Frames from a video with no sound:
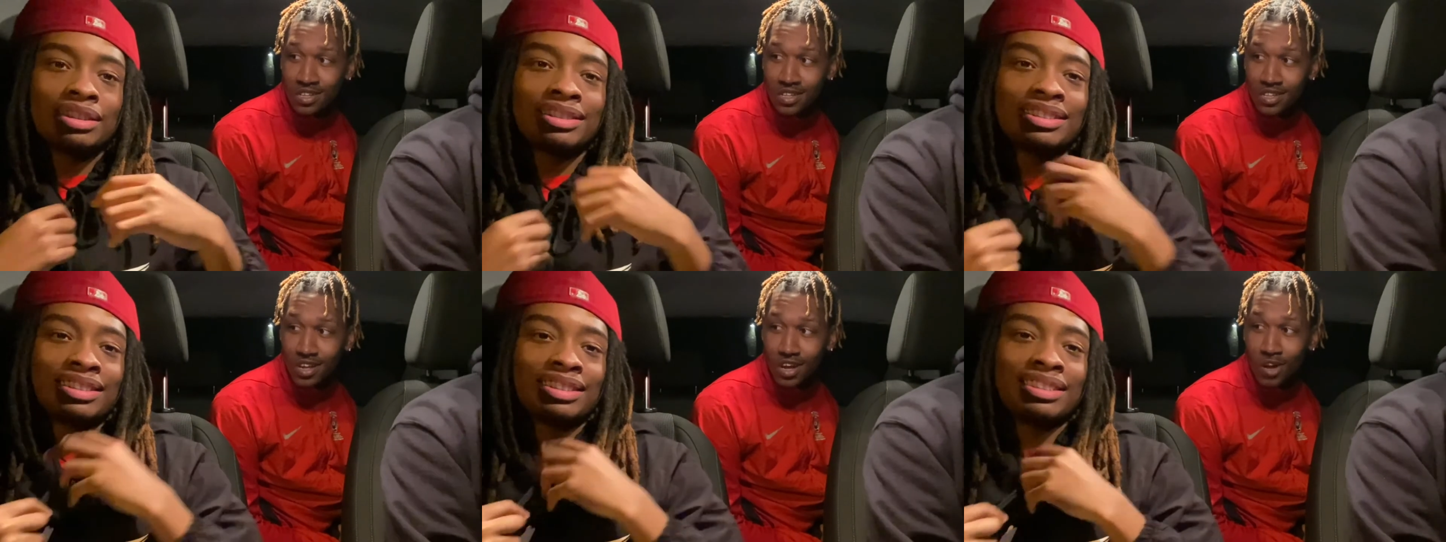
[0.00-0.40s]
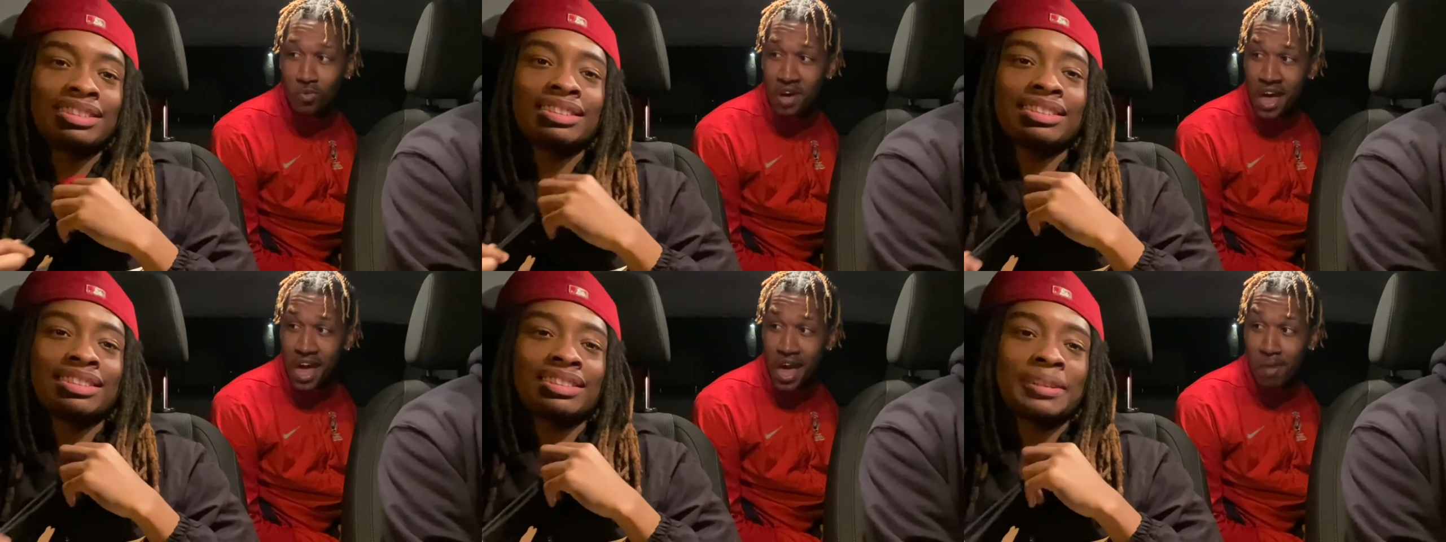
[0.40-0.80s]
Speaker 1: of
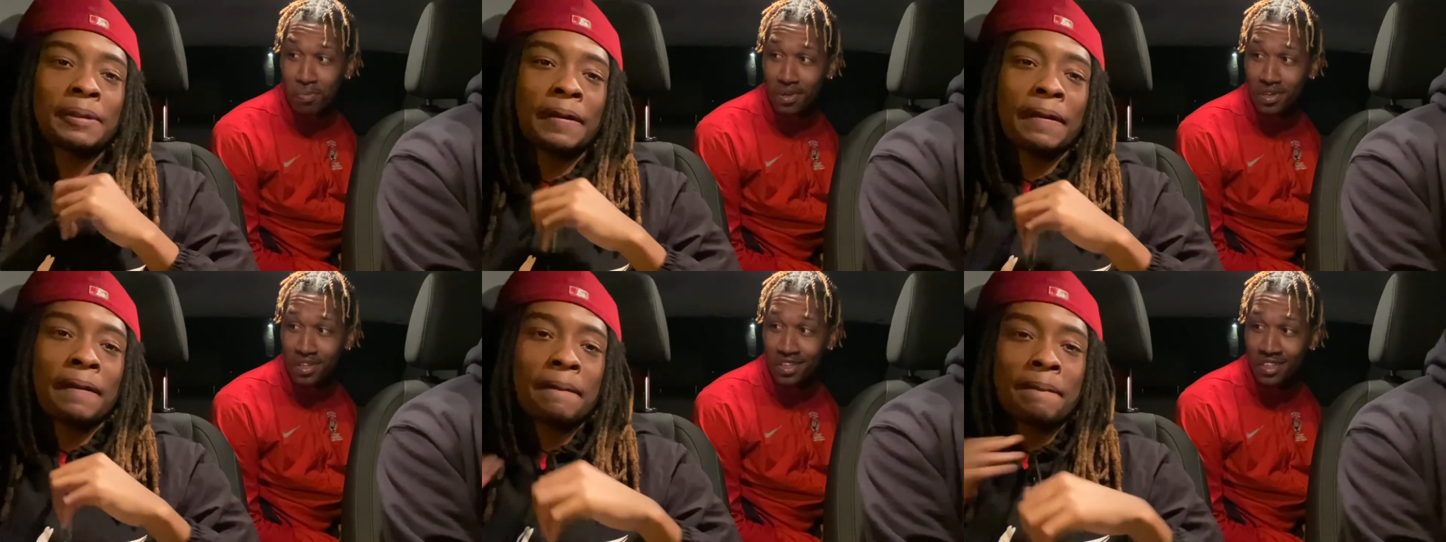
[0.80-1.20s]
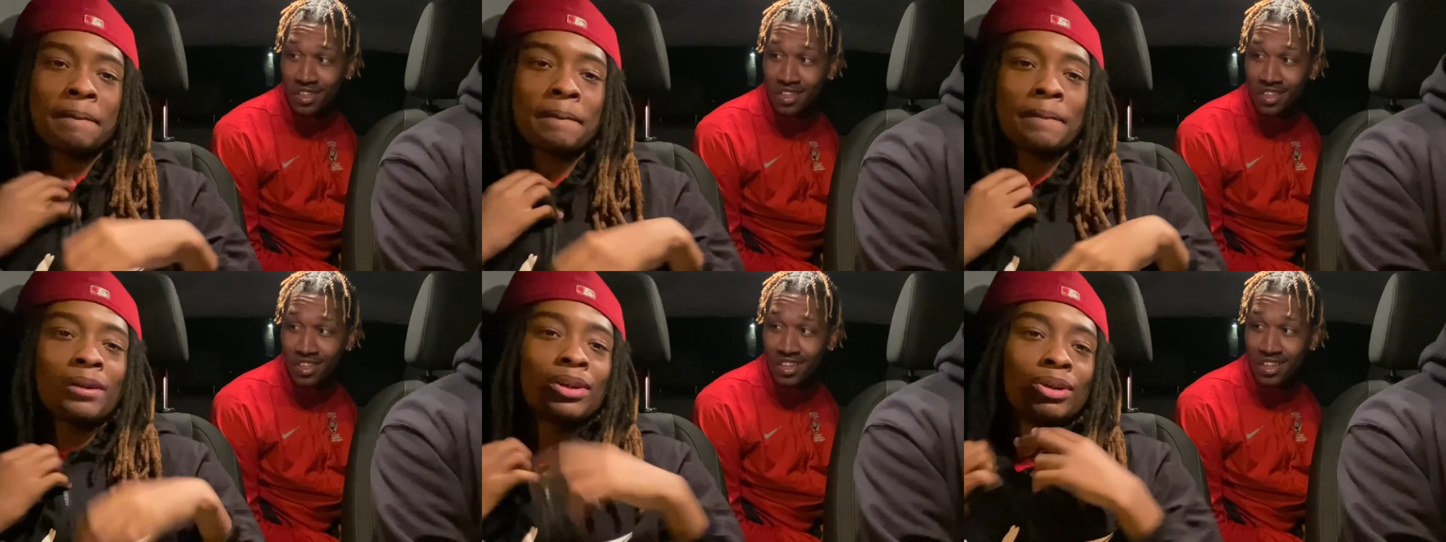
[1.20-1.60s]
what happened.
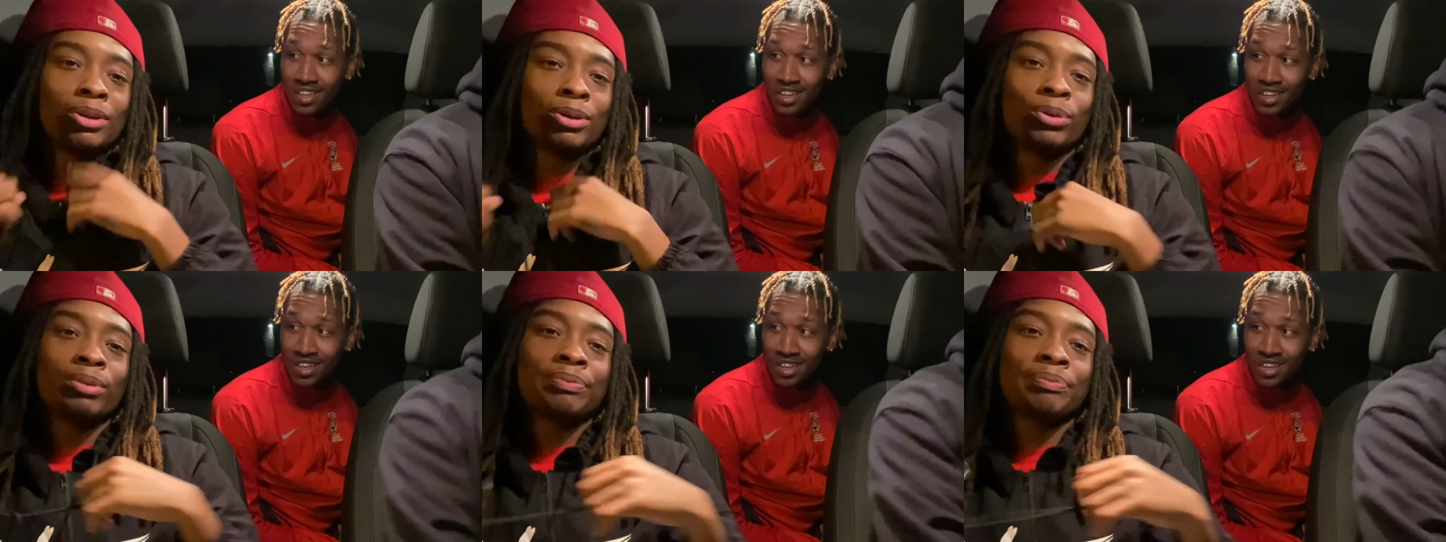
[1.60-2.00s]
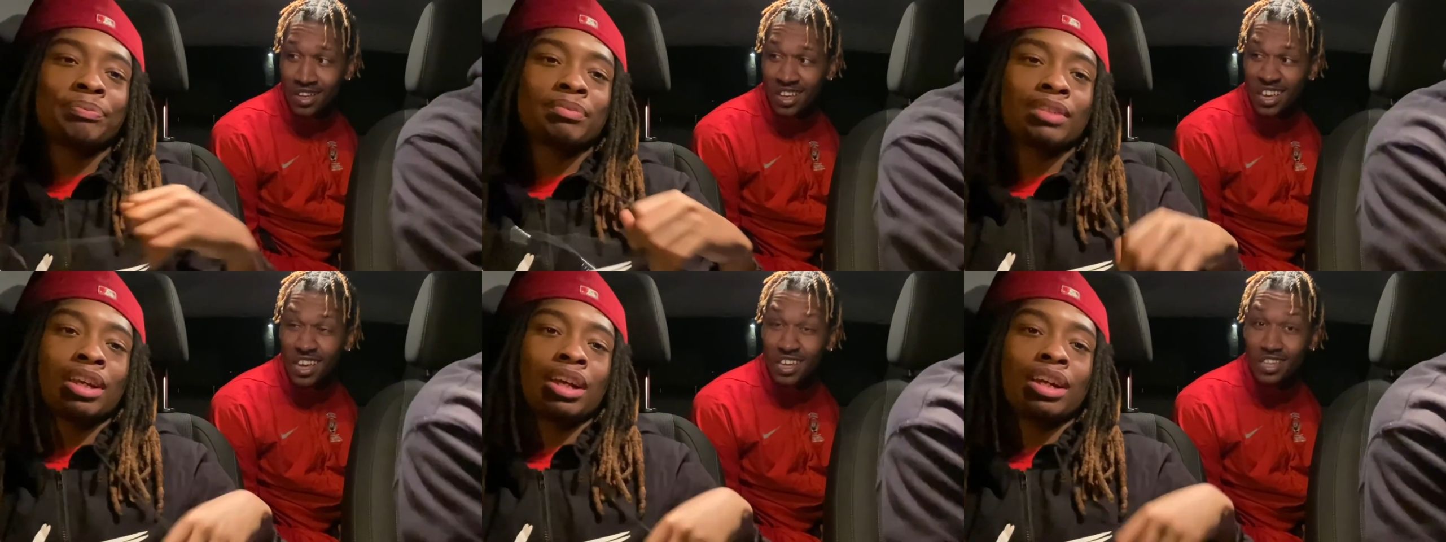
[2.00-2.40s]
How broke
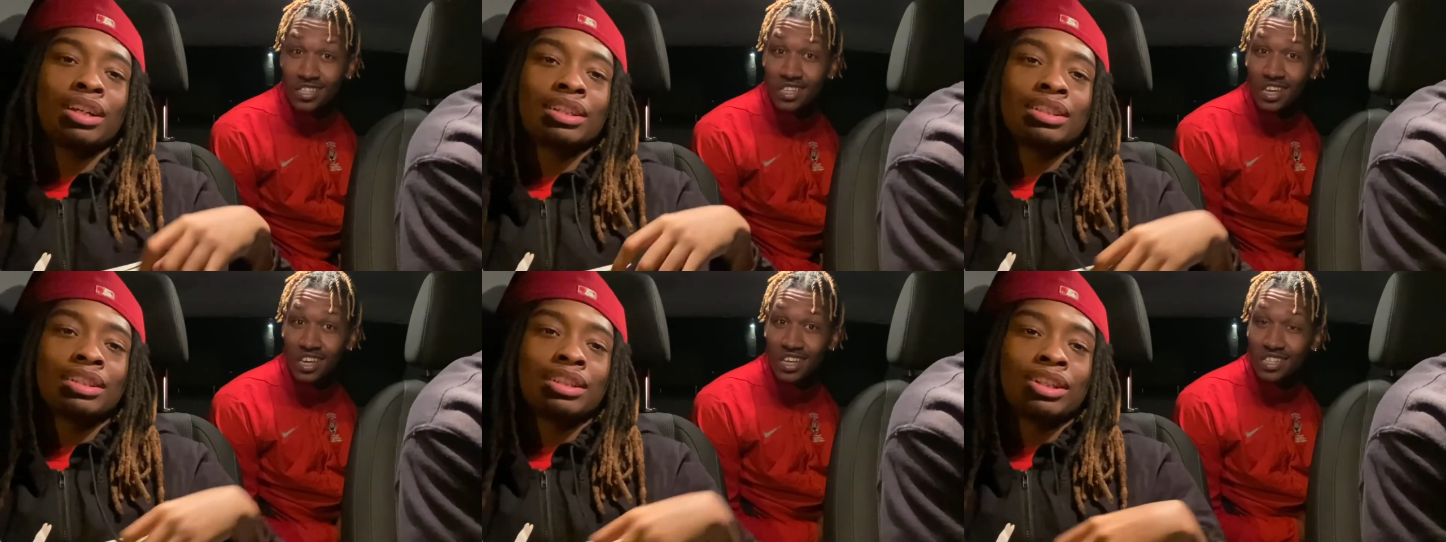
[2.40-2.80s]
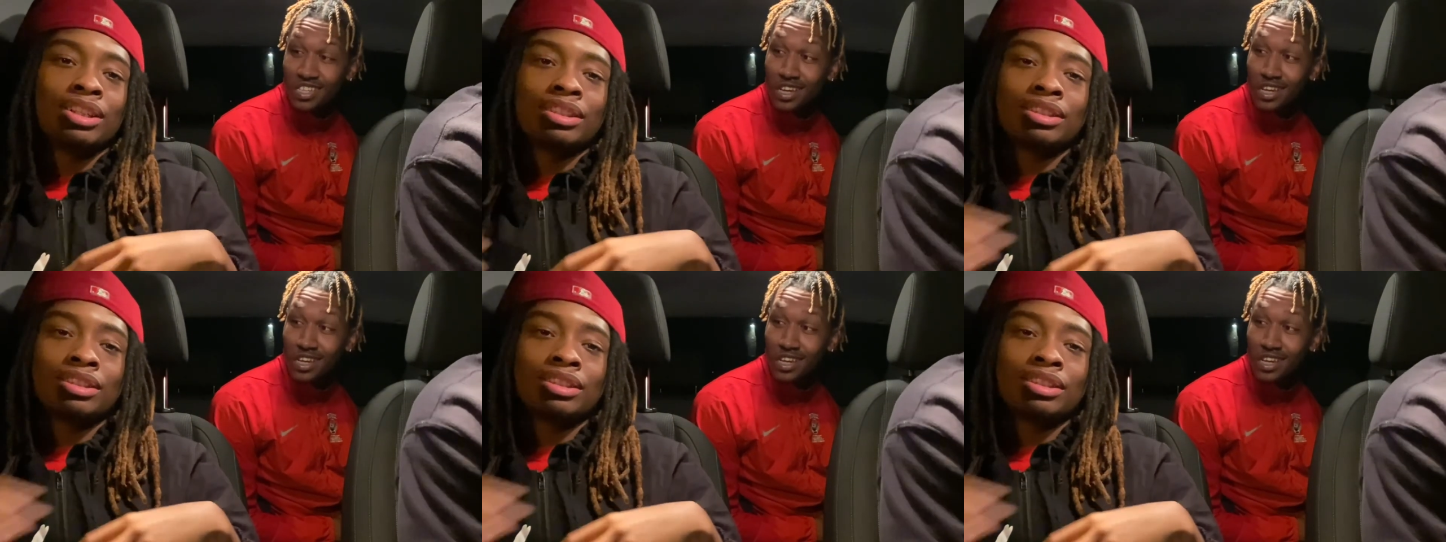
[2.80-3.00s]
so it's, many it's, times?